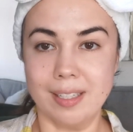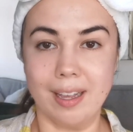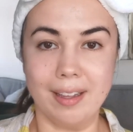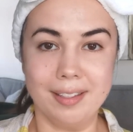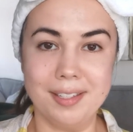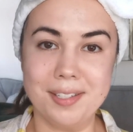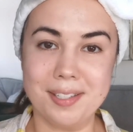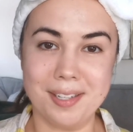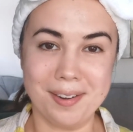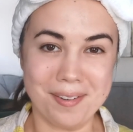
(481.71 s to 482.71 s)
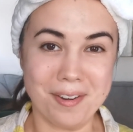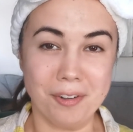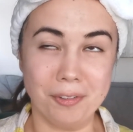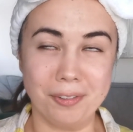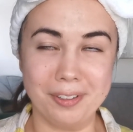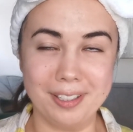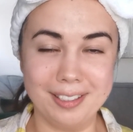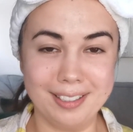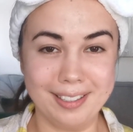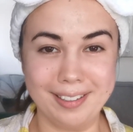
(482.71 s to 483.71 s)
Yeah, that's
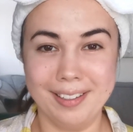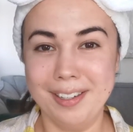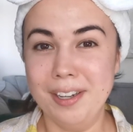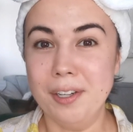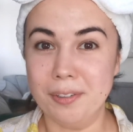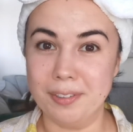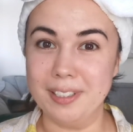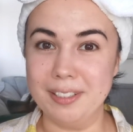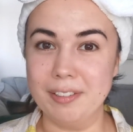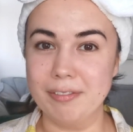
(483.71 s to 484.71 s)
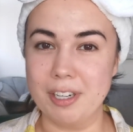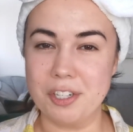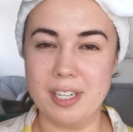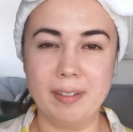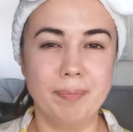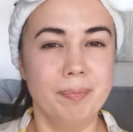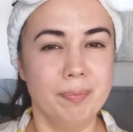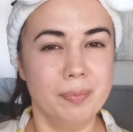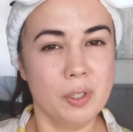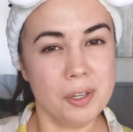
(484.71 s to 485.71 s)
really, really refreshing.
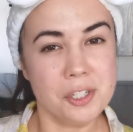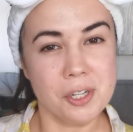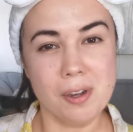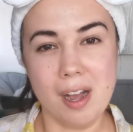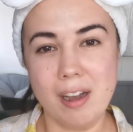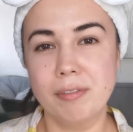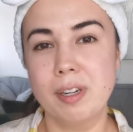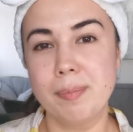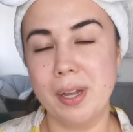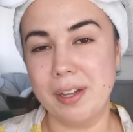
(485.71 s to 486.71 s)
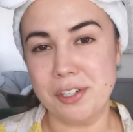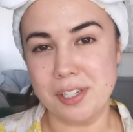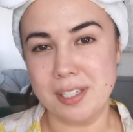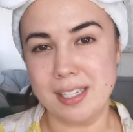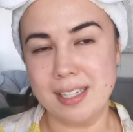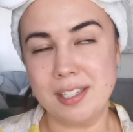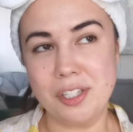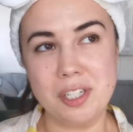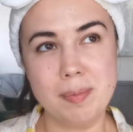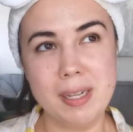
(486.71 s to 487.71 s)
Not sure I'll repurchase
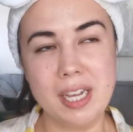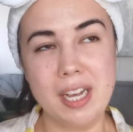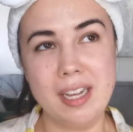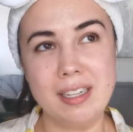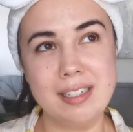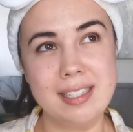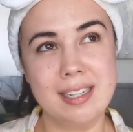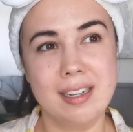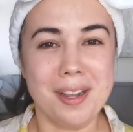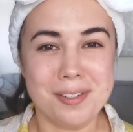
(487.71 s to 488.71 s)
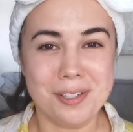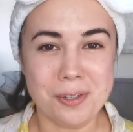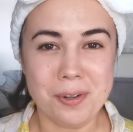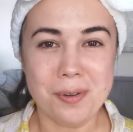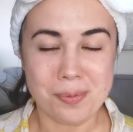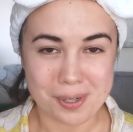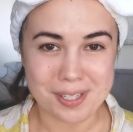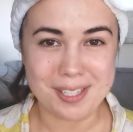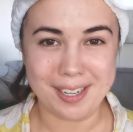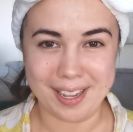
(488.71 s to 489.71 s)
this, just because I do
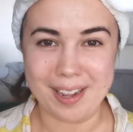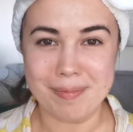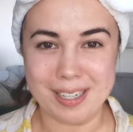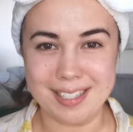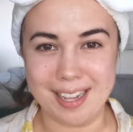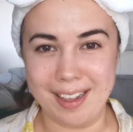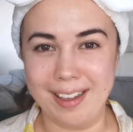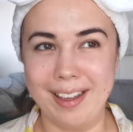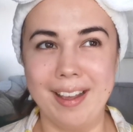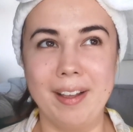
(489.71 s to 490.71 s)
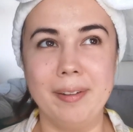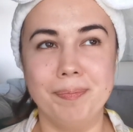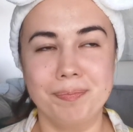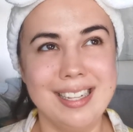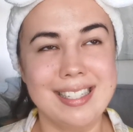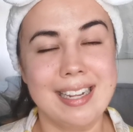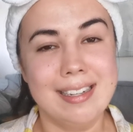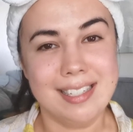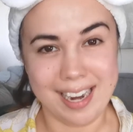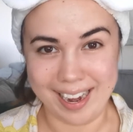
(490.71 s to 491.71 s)
want to keep my skincare as
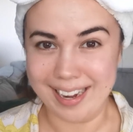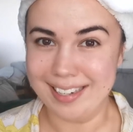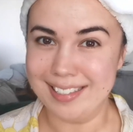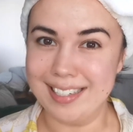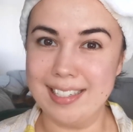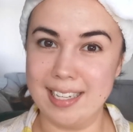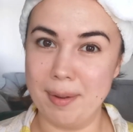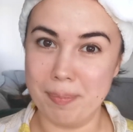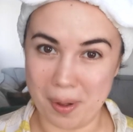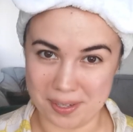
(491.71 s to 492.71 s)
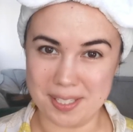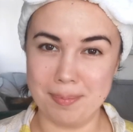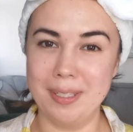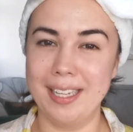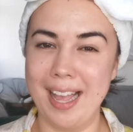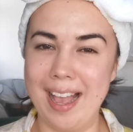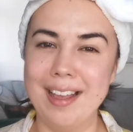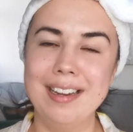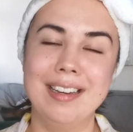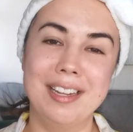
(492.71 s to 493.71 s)
contained as I possibly
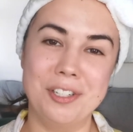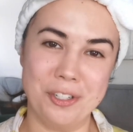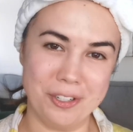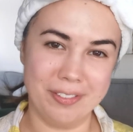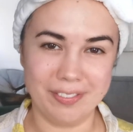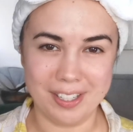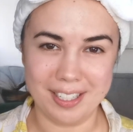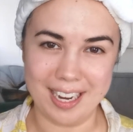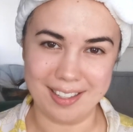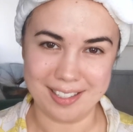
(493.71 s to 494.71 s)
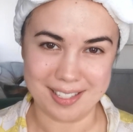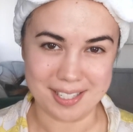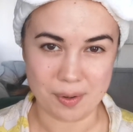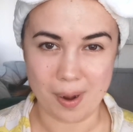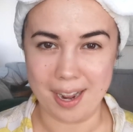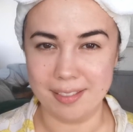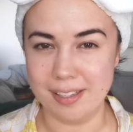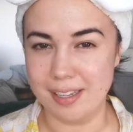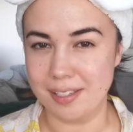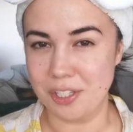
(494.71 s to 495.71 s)
can, and I do feel like this is quite
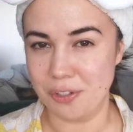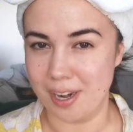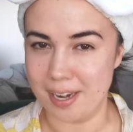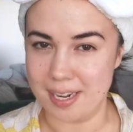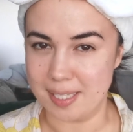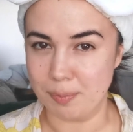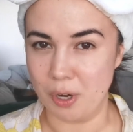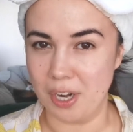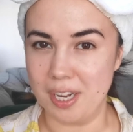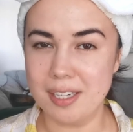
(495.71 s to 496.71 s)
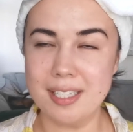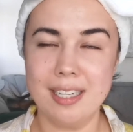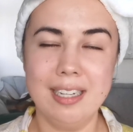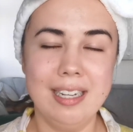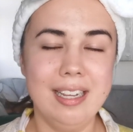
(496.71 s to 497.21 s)
the extraneous product.